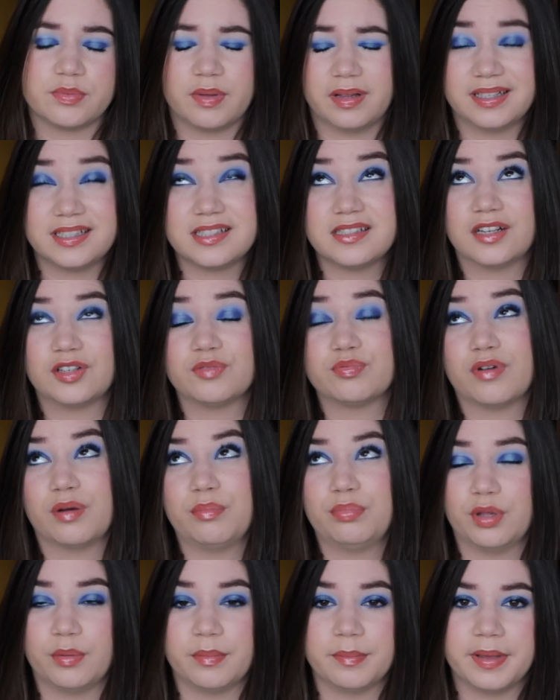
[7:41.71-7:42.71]
Well, it's not a
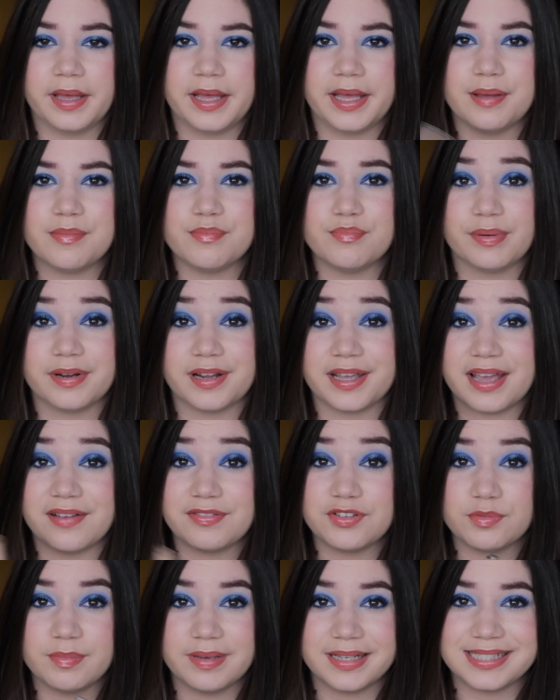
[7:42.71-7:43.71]
problem, but I
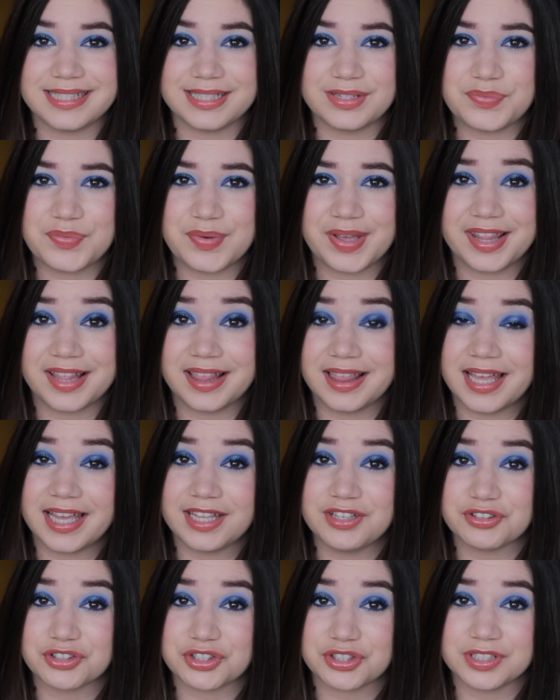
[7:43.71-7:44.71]
have to mix it with a
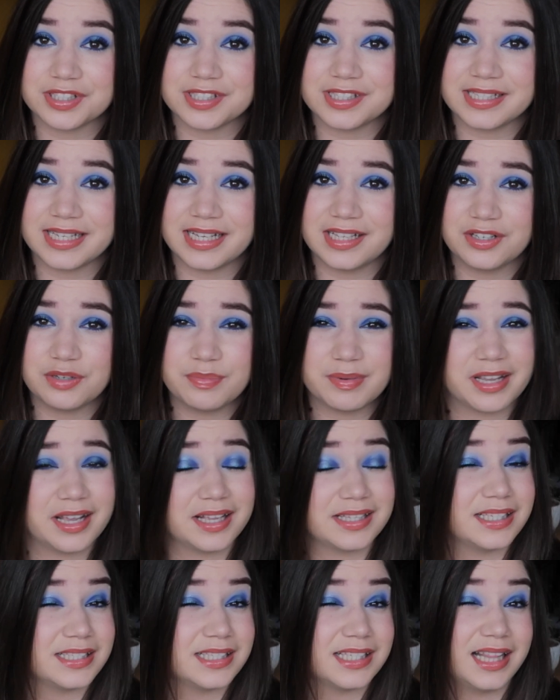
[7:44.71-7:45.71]
lighter concealer
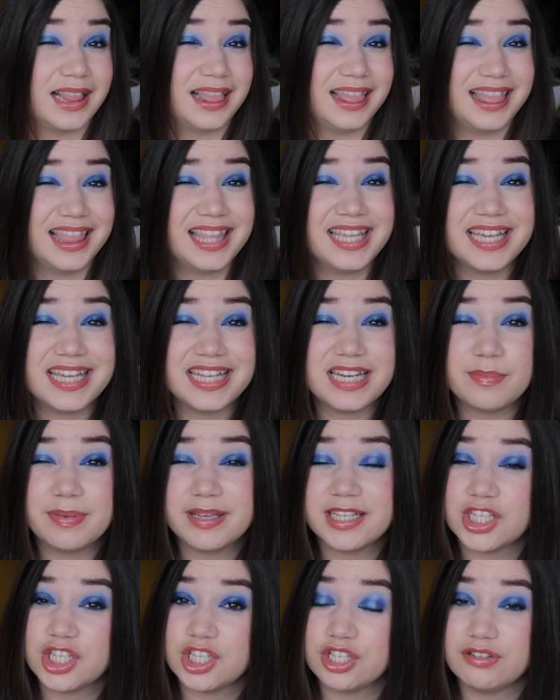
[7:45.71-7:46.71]
because it's a little
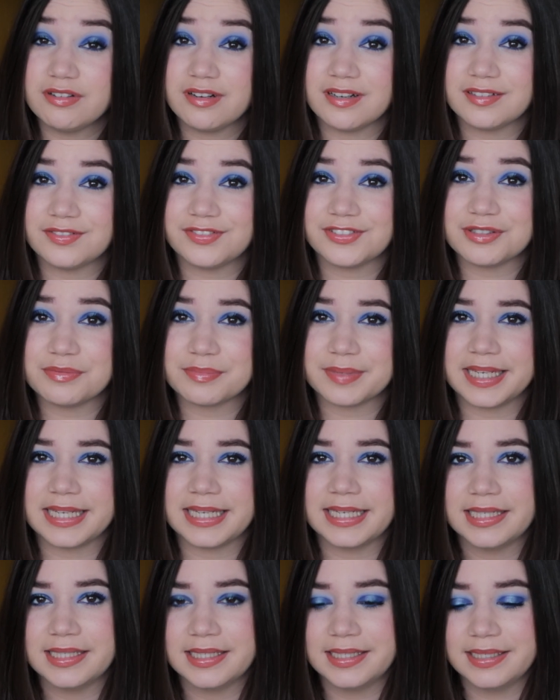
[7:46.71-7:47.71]
bit too dark for me.